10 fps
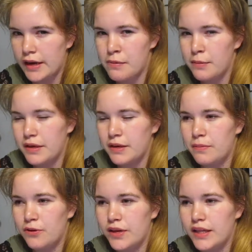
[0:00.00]
I might be
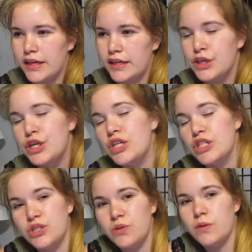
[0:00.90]
uploading like
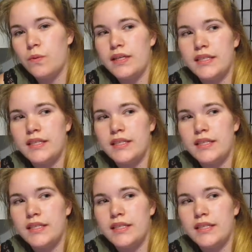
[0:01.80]
two in one